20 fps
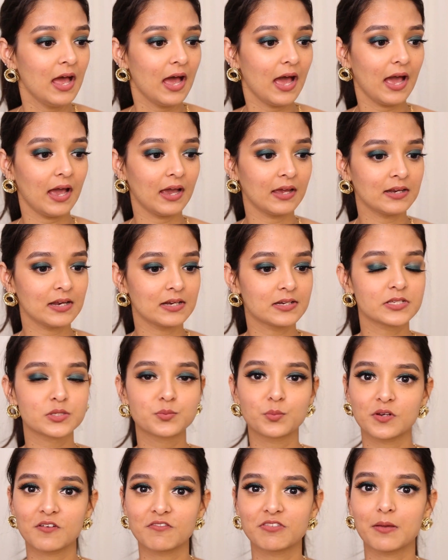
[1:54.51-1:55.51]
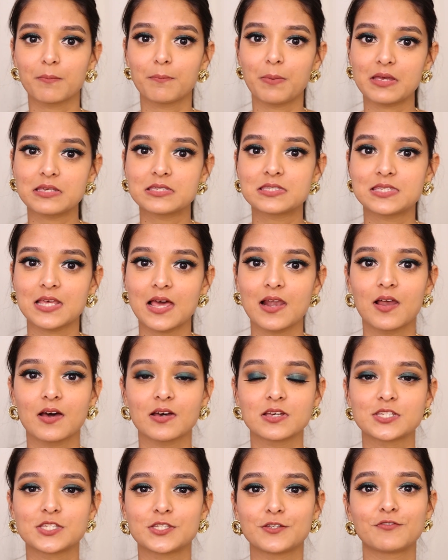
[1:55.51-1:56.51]
and it is one of their best
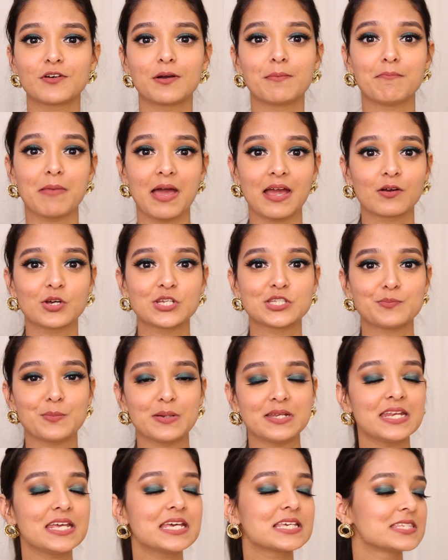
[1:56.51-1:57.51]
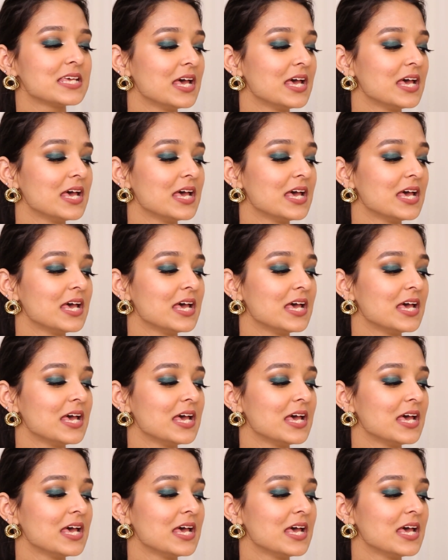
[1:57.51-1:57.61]
sellers from MAC Cosmetics.